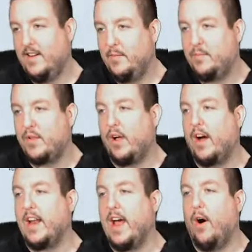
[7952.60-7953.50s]

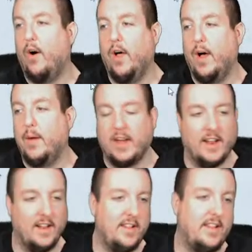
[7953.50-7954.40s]
clogging that hole up again.
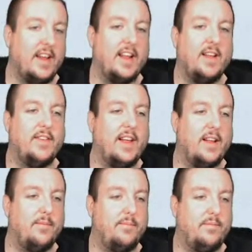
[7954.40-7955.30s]
They gotta they gotta
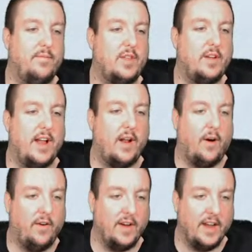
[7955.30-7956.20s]
clear that
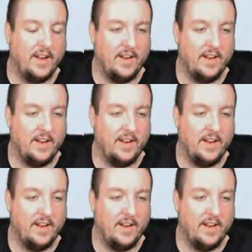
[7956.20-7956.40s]
hole again.